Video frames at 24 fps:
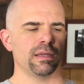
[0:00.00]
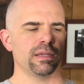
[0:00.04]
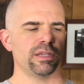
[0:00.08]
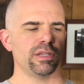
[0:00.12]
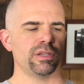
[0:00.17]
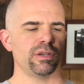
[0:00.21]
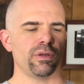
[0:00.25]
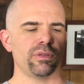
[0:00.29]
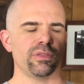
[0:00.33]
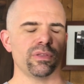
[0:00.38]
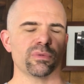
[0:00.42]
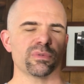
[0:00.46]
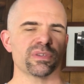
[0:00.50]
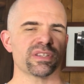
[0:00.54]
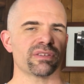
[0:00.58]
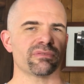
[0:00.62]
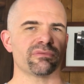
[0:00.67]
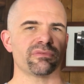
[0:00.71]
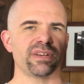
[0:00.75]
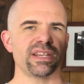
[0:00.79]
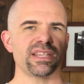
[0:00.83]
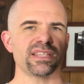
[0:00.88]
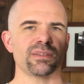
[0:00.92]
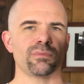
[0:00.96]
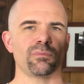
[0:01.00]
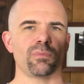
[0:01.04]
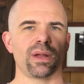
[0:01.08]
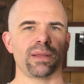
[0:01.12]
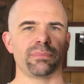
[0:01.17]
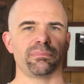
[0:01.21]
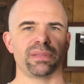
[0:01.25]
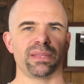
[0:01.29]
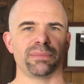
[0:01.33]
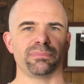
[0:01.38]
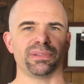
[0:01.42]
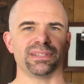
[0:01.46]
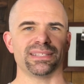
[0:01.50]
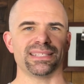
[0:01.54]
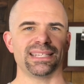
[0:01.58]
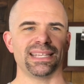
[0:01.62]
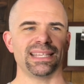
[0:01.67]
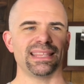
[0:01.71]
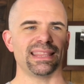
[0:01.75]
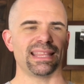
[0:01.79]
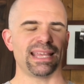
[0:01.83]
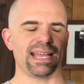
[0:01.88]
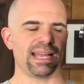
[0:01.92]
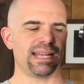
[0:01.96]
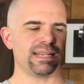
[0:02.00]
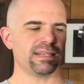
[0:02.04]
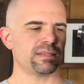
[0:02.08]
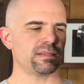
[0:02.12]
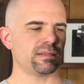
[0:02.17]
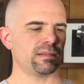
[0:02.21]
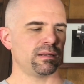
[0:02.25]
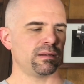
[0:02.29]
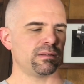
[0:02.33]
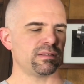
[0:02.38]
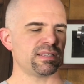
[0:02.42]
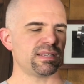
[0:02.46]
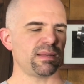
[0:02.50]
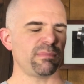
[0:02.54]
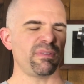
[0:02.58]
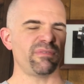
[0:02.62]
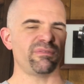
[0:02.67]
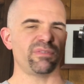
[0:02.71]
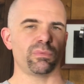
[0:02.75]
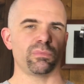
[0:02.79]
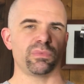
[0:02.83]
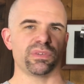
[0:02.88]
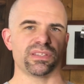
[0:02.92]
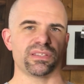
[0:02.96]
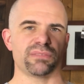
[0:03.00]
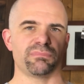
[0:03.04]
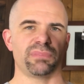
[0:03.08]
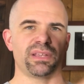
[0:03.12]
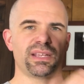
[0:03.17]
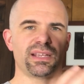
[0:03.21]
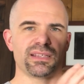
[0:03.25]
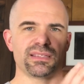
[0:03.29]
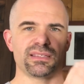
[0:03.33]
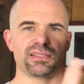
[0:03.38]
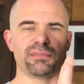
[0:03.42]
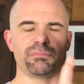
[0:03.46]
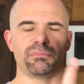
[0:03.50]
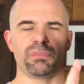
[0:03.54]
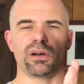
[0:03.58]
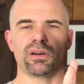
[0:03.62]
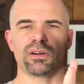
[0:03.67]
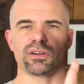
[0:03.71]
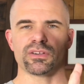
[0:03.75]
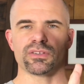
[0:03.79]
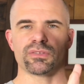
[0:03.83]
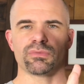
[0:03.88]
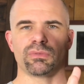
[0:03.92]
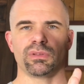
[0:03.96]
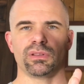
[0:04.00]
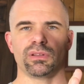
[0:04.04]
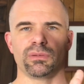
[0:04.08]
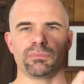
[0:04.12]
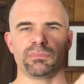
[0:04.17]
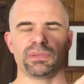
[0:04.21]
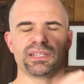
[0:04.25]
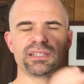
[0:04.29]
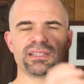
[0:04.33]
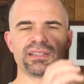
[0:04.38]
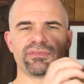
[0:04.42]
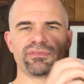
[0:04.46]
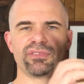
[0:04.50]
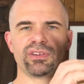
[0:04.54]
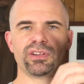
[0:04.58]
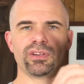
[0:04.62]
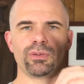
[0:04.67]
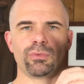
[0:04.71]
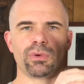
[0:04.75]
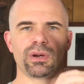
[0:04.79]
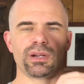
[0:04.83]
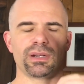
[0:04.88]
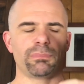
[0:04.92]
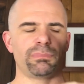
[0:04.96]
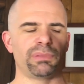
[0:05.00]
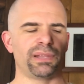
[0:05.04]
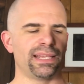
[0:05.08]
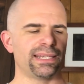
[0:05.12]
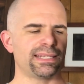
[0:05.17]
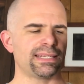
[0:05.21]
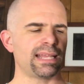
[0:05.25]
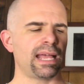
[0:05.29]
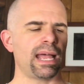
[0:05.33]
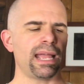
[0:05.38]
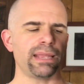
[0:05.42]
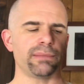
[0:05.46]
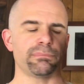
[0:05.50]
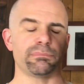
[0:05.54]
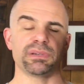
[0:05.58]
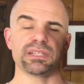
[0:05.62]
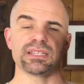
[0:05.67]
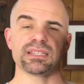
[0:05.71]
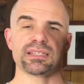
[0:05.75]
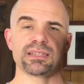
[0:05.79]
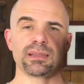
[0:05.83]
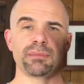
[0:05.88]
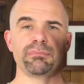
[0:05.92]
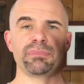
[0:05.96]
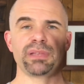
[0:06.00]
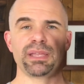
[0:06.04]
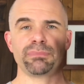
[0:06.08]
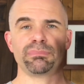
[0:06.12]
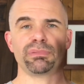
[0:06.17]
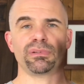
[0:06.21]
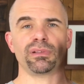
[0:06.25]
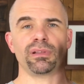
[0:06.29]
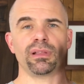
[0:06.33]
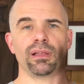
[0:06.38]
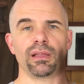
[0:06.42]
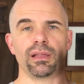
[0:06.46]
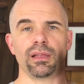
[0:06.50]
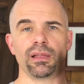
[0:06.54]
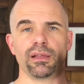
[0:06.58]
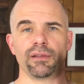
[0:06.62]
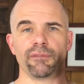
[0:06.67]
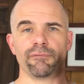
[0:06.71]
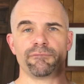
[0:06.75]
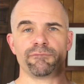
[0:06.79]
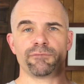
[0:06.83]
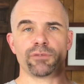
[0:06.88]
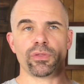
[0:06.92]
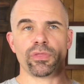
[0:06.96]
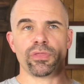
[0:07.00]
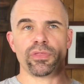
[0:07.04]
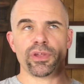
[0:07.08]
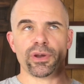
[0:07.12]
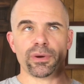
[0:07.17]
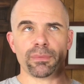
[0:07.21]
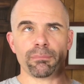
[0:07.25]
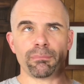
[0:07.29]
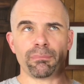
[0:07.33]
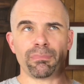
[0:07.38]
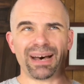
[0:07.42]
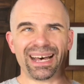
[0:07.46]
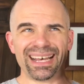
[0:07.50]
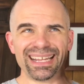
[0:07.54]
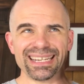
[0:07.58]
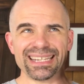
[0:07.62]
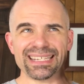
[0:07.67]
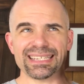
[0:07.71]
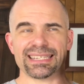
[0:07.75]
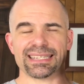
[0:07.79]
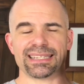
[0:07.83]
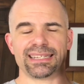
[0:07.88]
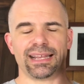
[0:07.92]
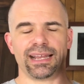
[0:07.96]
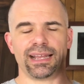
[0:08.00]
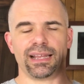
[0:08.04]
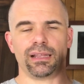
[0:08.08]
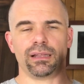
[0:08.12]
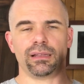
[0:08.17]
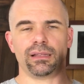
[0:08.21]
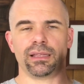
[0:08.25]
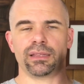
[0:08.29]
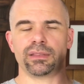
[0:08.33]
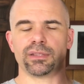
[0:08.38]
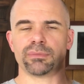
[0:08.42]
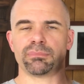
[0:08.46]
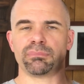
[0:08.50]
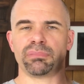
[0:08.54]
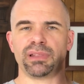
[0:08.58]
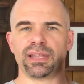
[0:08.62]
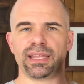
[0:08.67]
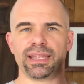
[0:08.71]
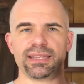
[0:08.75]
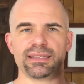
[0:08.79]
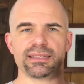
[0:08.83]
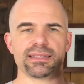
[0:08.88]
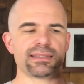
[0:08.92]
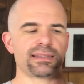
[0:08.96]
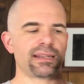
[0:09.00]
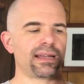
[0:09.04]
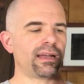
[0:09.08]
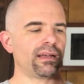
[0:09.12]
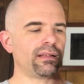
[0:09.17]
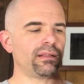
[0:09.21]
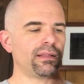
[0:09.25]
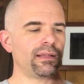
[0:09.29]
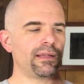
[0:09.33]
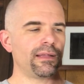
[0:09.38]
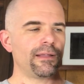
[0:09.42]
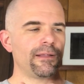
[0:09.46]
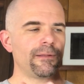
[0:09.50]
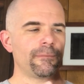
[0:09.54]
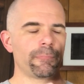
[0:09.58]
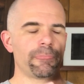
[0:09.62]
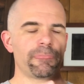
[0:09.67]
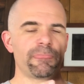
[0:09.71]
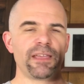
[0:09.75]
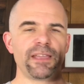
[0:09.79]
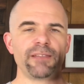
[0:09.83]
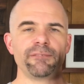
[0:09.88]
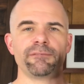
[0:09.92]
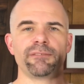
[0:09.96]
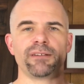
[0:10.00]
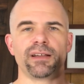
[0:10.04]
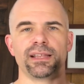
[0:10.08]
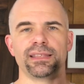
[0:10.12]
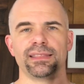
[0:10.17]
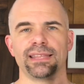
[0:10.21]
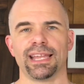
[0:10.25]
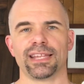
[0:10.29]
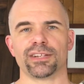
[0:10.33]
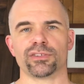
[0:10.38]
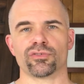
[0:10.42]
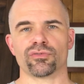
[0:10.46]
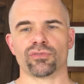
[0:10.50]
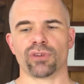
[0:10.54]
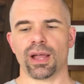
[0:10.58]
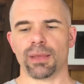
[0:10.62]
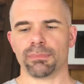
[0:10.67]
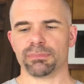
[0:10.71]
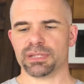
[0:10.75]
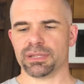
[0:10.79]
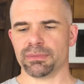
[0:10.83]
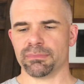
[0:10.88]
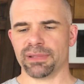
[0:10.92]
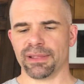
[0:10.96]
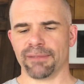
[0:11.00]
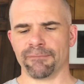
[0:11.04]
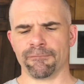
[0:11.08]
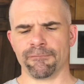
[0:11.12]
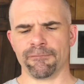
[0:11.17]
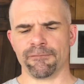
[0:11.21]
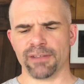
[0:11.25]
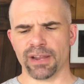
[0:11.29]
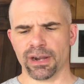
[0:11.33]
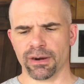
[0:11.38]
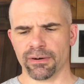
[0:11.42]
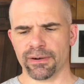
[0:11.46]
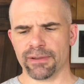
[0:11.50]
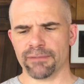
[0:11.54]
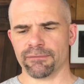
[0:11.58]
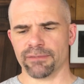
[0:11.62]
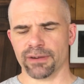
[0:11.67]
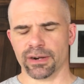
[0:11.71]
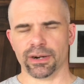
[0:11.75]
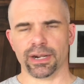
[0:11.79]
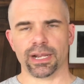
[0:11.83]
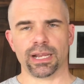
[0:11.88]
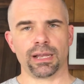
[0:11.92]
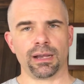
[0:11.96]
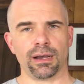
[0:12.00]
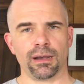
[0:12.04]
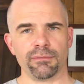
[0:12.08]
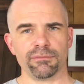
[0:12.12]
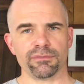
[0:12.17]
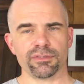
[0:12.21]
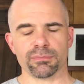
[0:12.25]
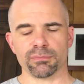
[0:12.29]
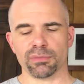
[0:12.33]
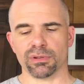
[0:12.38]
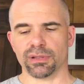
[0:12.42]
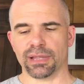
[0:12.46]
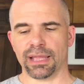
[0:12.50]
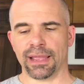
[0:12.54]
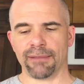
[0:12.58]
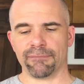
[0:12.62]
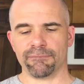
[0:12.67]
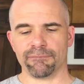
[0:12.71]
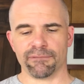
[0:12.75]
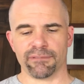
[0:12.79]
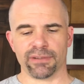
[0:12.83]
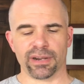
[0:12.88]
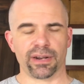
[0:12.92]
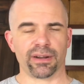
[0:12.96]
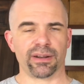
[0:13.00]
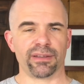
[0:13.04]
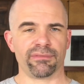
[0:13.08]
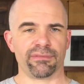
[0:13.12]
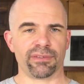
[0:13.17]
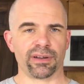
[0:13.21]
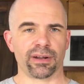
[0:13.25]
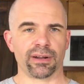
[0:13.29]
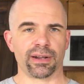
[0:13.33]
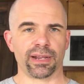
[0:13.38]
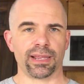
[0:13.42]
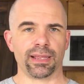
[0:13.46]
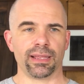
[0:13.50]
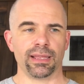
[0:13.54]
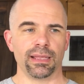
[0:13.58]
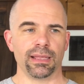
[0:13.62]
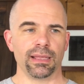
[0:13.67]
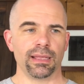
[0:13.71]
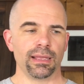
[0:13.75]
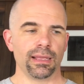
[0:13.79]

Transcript: there was a reason why people did that. Some of it was because the bunkers were a little bit different. You wanted to play tight, but some people, for their body style and their playing style, they find that drop to be very, very comfortable and very, very